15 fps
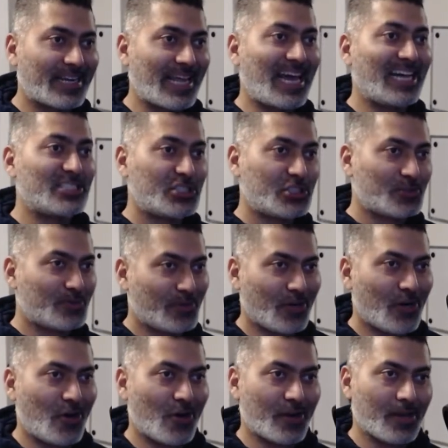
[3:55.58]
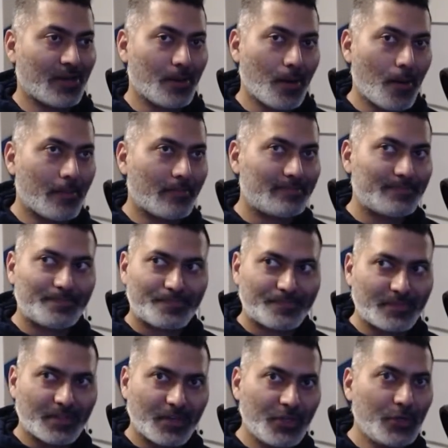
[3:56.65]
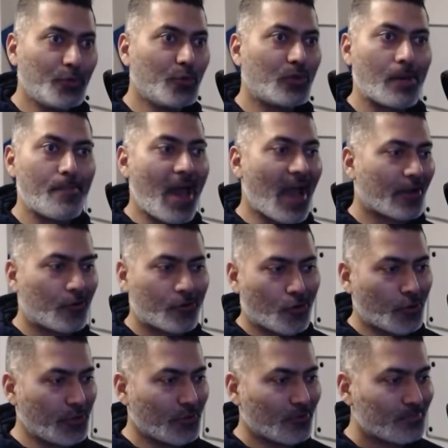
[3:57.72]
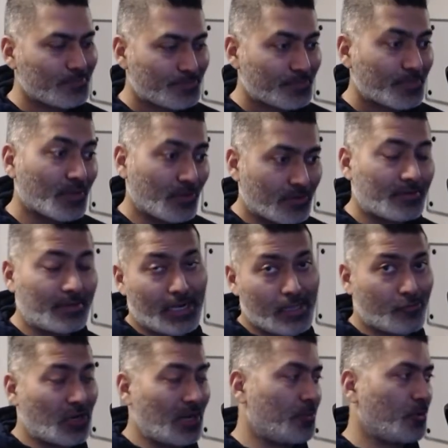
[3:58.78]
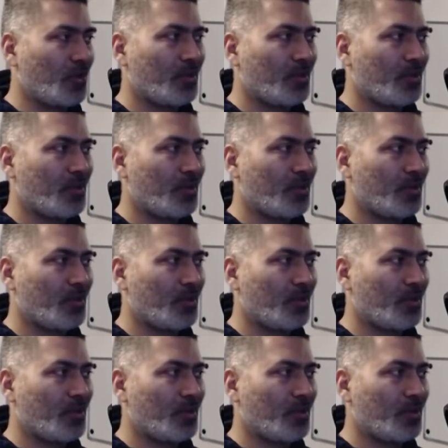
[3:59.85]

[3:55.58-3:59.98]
attach or use a background audio. That is what